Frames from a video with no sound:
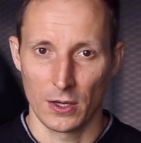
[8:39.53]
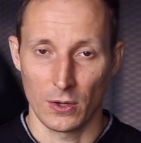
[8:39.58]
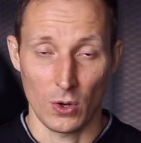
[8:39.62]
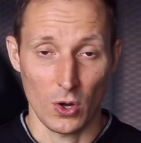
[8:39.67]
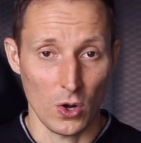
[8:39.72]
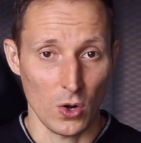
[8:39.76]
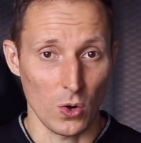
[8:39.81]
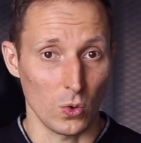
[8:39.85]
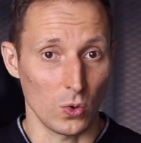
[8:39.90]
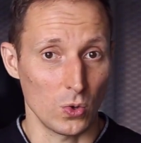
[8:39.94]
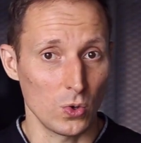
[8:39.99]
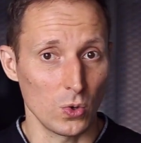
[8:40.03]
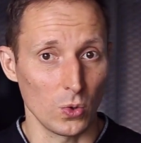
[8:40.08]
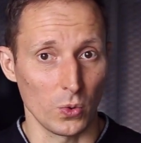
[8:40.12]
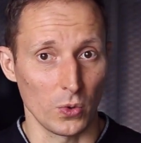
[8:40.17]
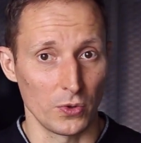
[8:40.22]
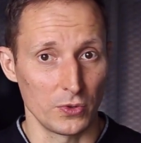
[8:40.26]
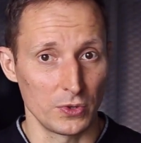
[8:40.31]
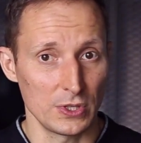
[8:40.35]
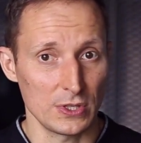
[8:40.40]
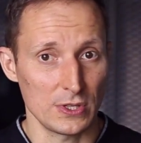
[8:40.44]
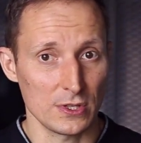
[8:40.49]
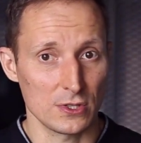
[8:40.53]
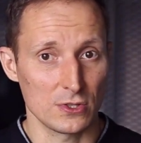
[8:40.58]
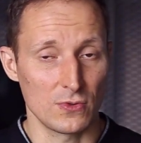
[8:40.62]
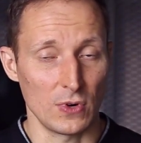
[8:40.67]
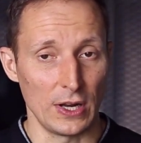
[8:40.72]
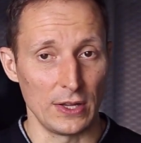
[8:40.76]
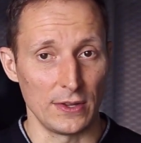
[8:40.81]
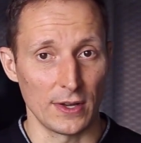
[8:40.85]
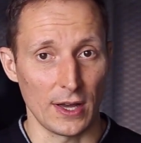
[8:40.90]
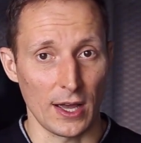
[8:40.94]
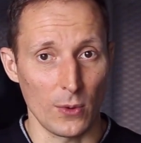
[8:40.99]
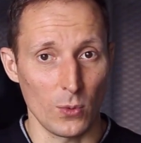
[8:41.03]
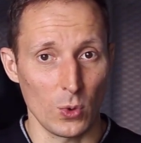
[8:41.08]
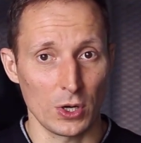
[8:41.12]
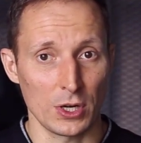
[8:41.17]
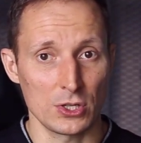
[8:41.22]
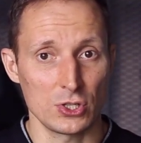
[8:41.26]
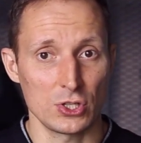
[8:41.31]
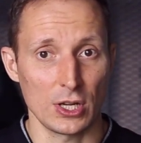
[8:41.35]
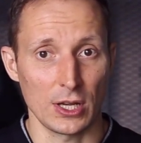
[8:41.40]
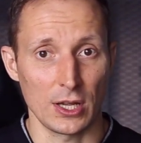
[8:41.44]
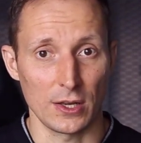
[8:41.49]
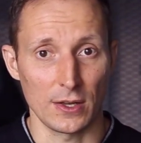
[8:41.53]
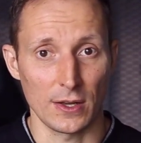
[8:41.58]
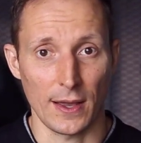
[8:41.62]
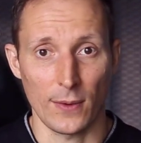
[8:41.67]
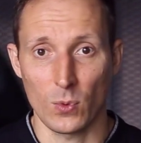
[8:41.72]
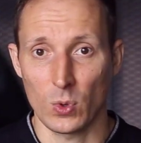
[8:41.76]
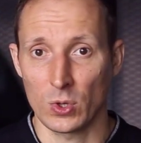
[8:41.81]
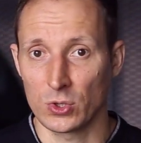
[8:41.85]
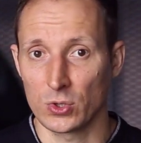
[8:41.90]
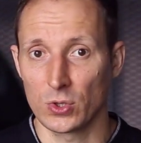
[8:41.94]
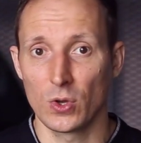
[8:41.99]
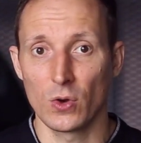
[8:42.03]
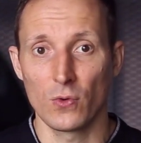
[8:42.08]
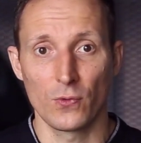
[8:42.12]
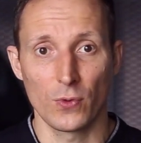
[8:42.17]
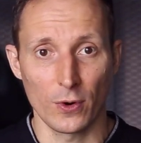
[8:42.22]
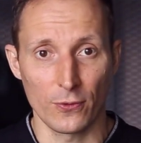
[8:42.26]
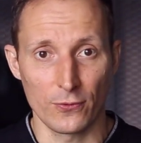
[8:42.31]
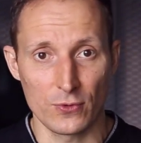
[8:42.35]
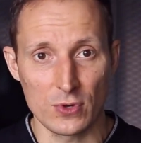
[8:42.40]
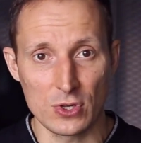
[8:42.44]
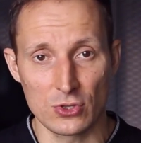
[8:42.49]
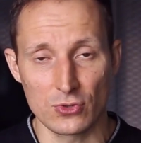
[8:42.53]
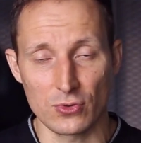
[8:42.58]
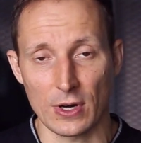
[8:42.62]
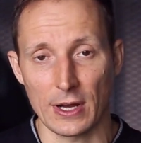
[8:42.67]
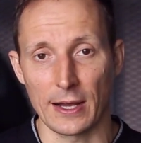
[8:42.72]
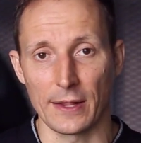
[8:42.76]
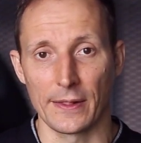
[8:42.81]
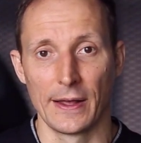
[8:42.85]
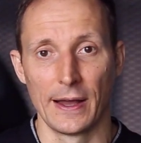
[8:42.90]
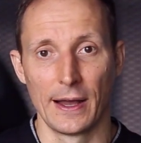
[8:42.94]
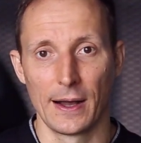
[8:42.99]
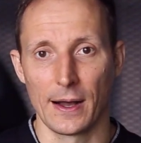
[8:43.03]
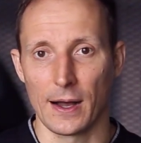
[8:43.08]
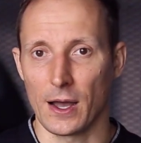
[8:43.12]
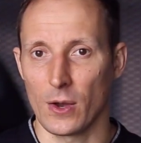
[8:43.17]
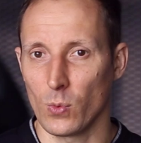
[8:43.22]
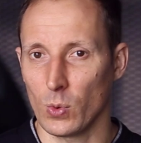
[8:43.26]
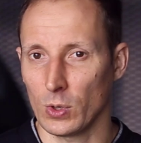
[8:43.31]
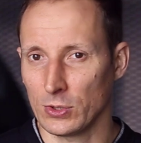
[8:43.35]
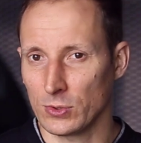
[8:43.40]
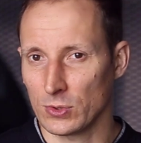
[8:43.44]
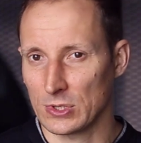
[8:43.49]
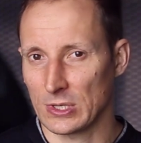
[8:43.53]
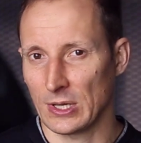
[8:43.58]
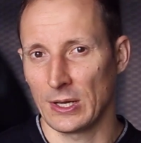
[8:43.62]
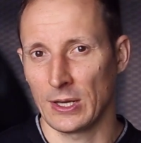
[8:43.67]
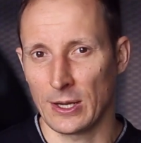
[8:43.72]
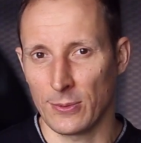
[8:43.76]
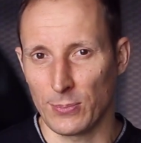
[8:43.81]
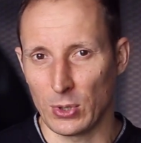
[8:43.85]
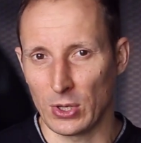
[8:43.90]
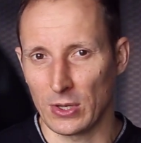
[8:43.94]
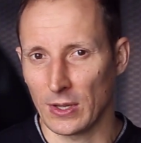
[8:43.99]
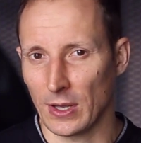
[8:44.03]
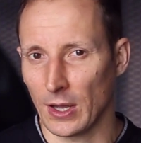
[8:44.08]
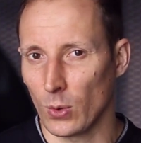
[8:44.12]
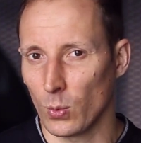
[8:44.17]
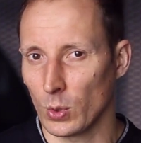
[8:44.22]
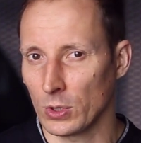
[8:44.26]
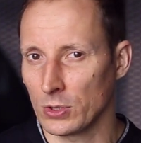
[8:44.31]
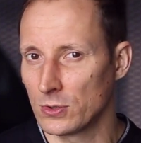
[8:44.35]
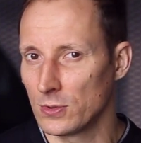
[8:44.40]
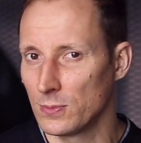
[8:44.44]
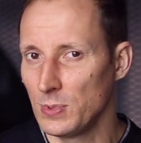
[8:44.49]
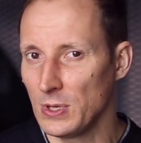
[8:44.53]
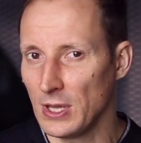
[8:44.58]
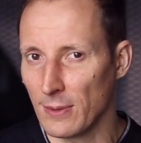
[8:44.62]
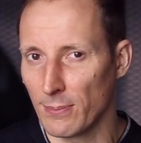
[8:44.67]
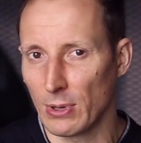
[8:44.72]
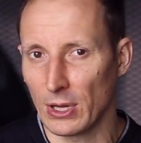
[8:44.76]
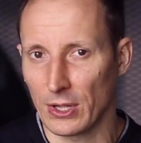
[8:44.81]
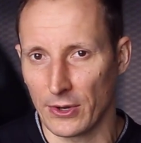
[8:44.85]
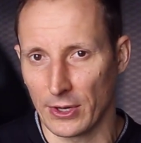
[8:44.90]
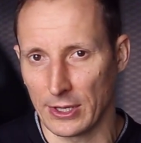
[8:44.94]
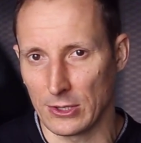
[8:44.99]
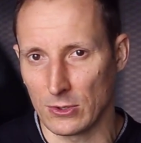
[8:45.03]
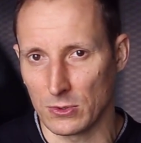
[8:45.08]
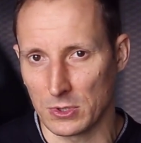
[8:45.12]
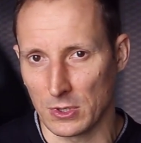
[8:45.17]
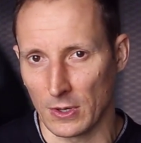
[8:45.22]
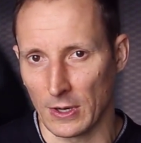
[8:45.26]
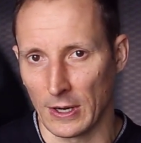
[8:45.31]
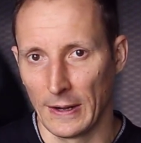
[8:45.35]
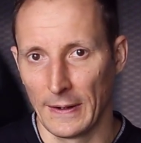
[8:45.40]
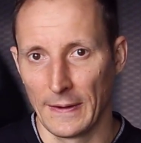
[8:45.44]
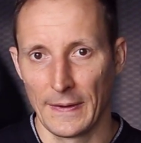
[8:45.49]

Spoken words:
Oh, cool, this is great, I want to check it, I want to go for a free trial, I want to sign up it, I want to be a better user.